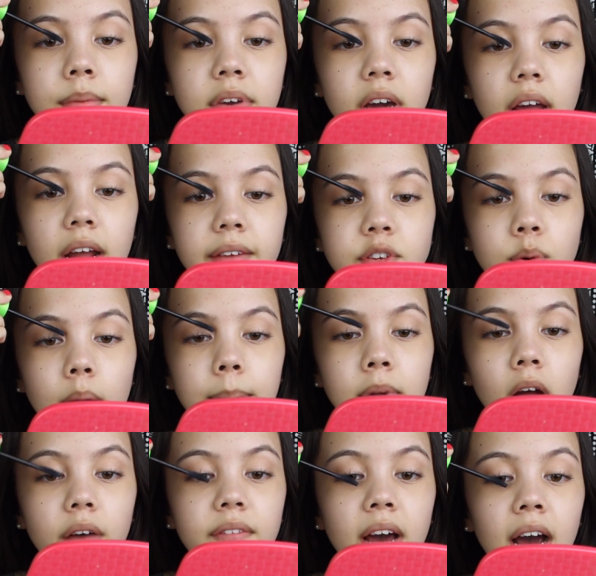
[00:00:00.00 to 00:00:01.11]
you kind of have to wipe
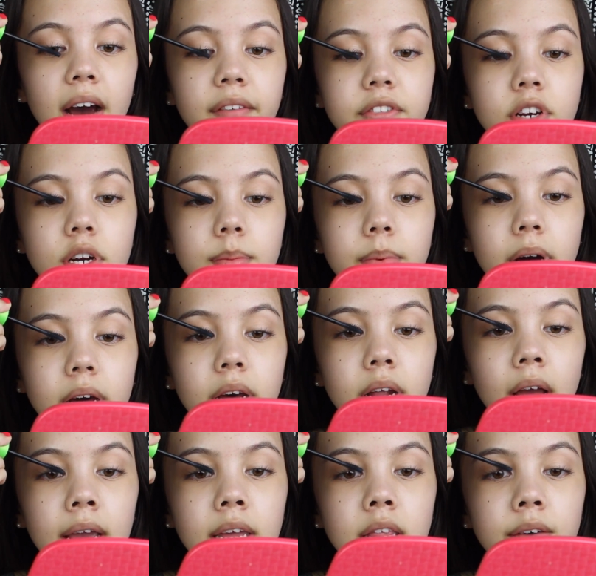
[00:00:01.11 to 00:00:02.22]
it off after, but
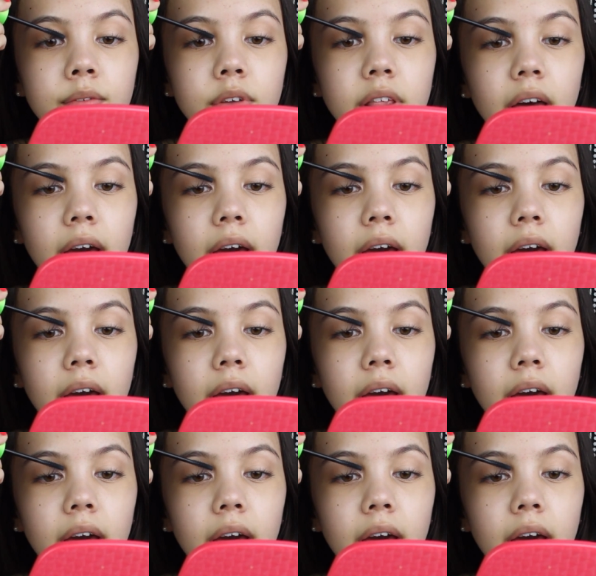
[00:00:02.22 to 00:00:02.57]
I can live with